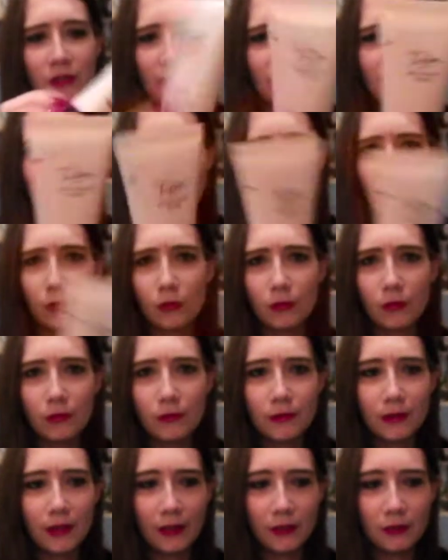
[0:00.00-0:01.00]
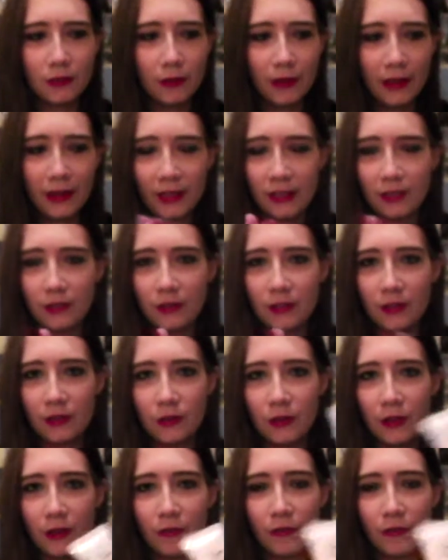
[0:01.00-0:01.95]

a sample size, you know, that get that you get